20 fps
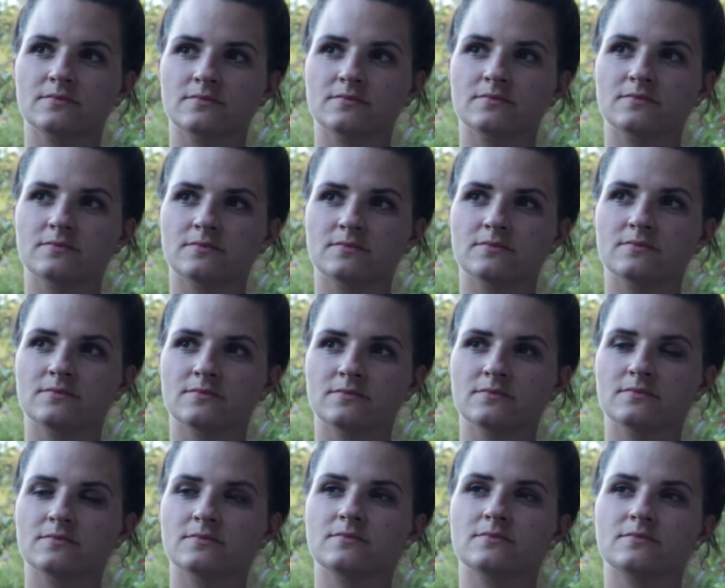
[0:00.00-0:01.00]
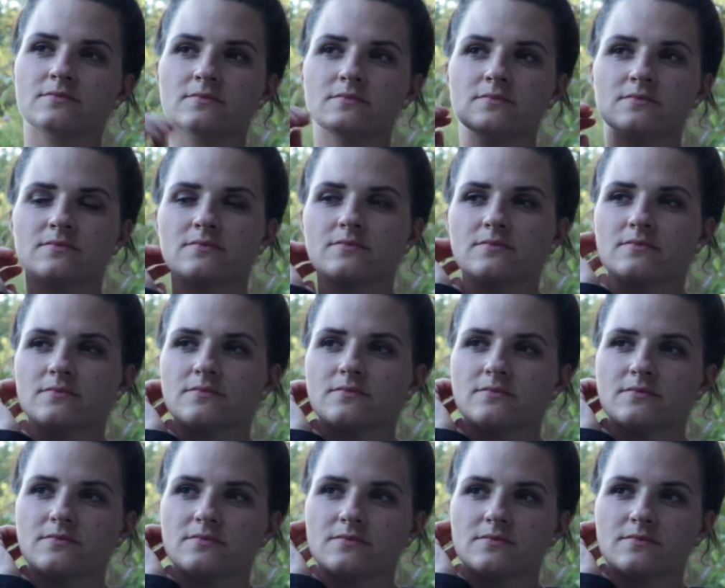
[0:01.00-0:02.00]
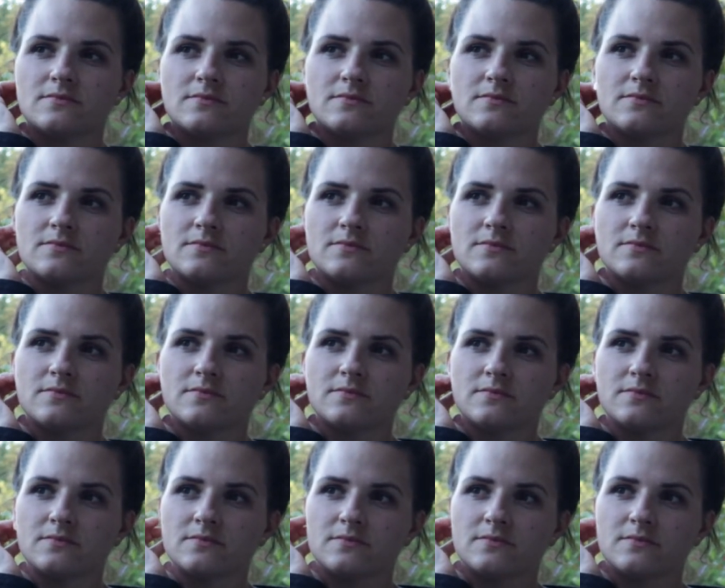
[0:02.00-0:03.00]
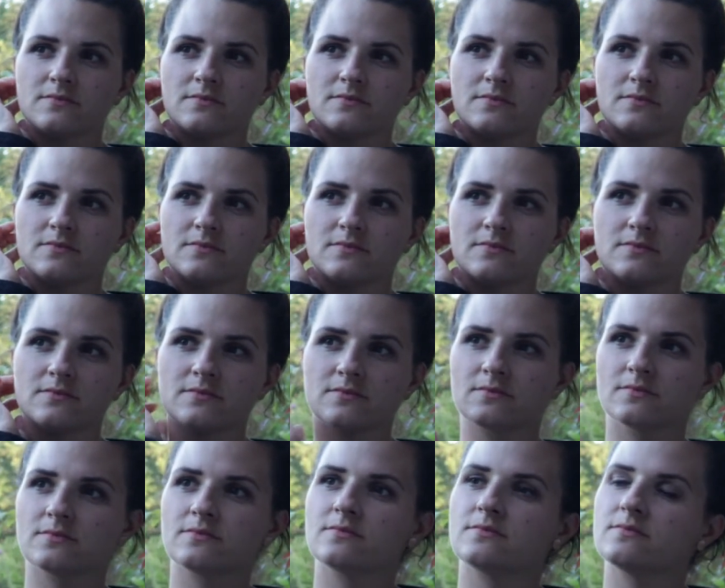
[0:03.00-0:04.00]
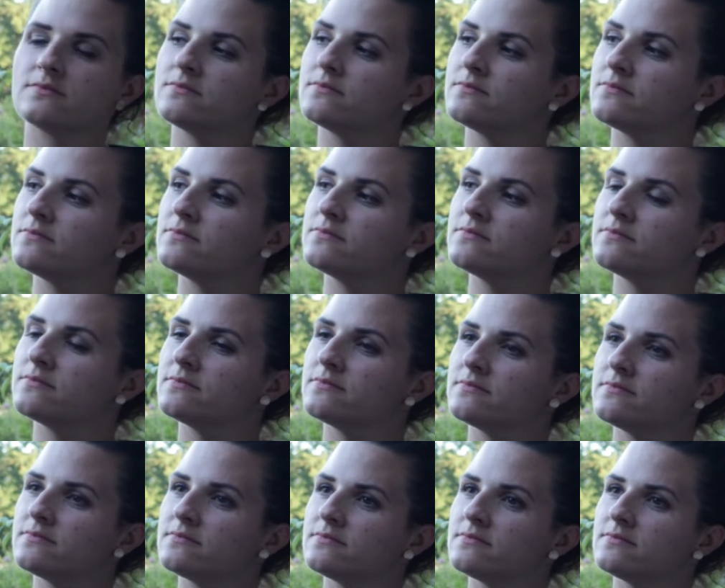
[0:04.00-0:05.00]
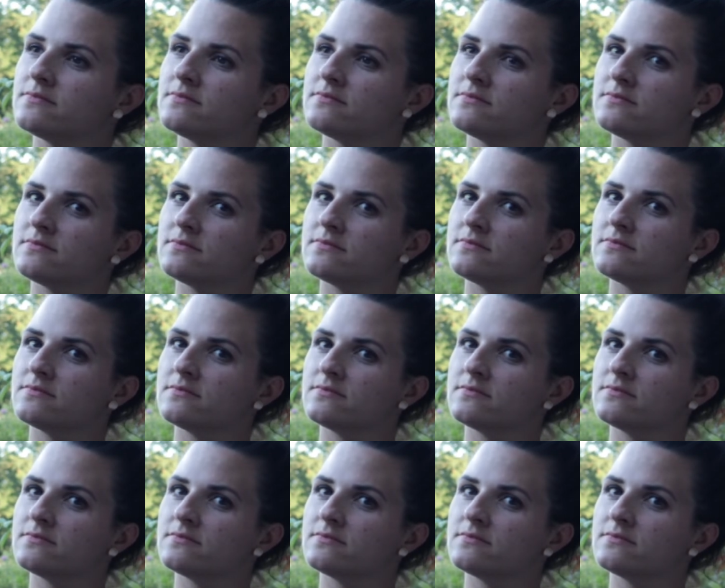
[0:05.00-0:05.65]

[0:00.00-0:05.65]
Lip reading: The person shown says nothing.